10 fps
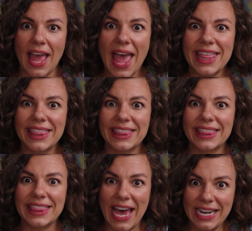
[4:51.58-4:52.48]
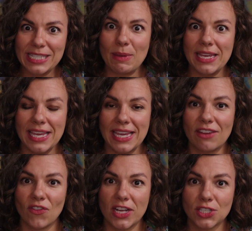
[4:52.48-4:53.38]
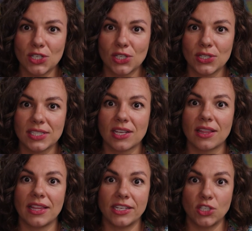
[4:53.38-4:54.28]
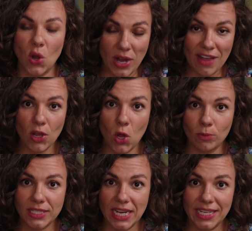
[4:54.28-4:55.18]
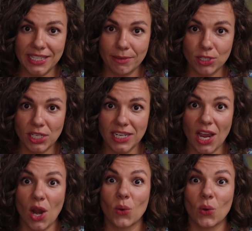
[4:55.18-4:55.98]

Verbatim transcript: And that is making investors that don't have a homestead exemption